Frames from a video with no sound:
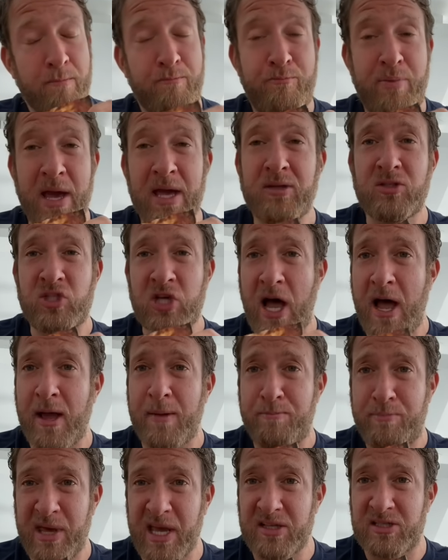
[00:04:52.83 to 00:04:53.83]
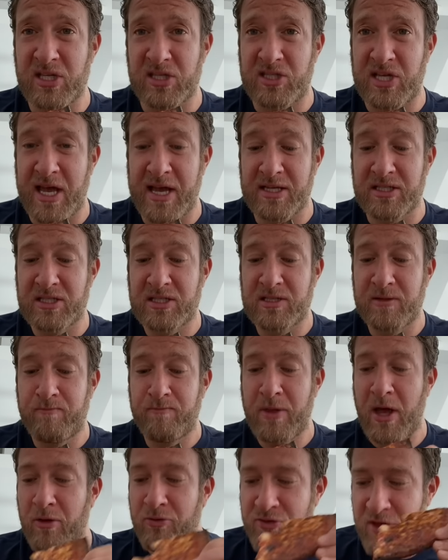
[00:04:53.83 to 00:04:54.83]
Big time pizza taste.
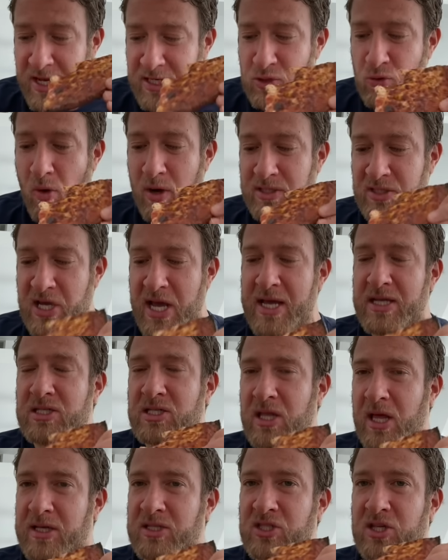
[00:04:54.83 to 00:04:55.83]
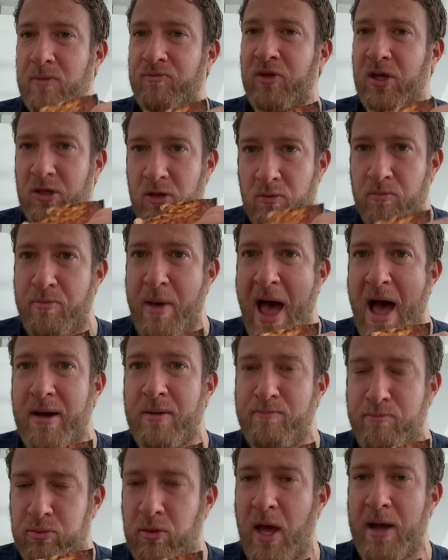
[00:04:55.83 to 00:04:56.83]
Now this one tastes like something you
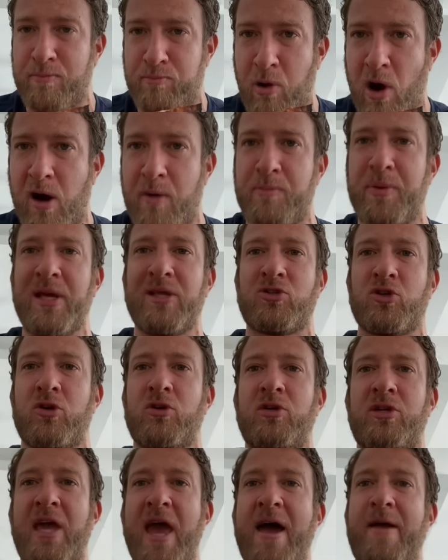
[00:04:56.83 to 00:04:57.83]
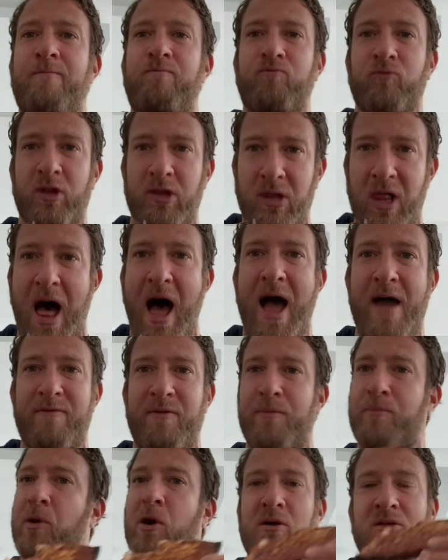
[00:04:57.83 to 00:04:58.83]
ba like bar pizza or you get live
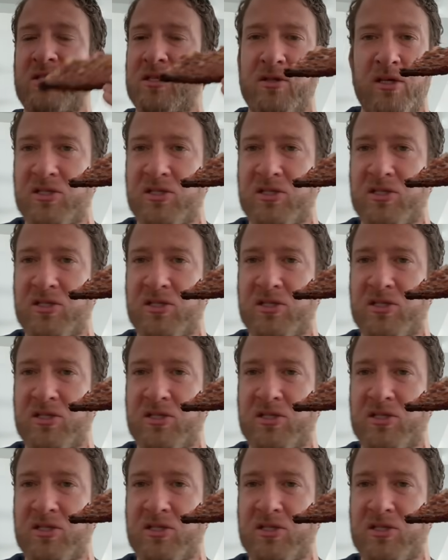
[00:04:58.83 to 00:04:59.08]
in person.